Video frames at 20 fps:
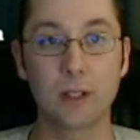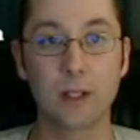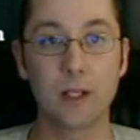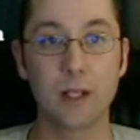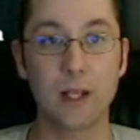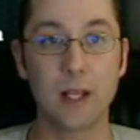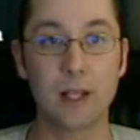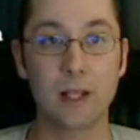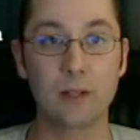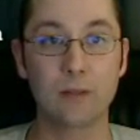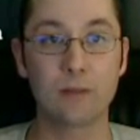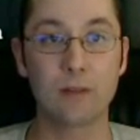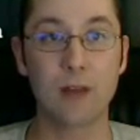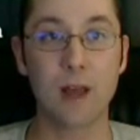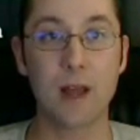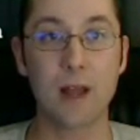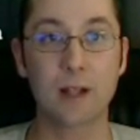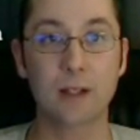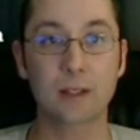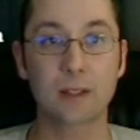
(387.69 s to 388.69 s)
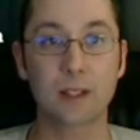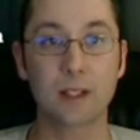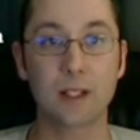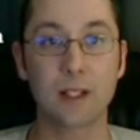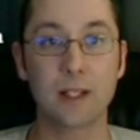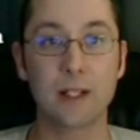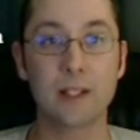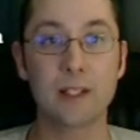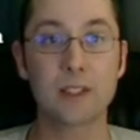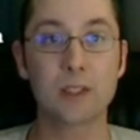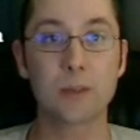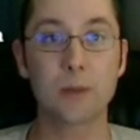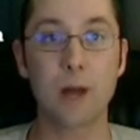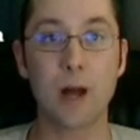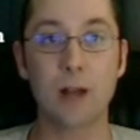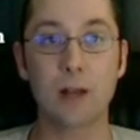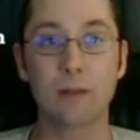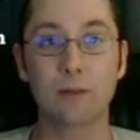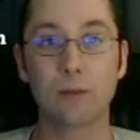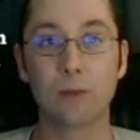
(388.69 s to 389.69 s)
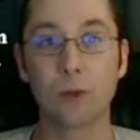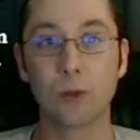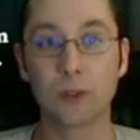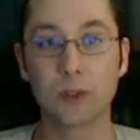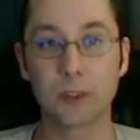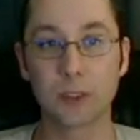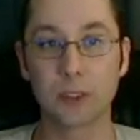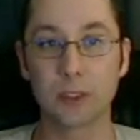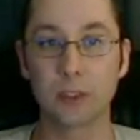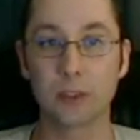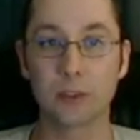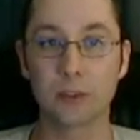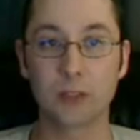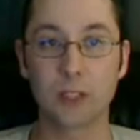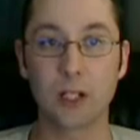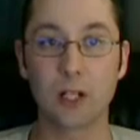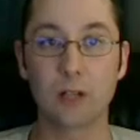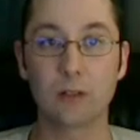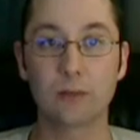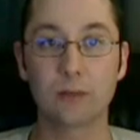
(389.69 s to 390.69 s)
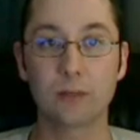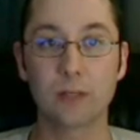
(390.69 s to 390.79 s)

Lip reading: In fact, it is about forcing yourself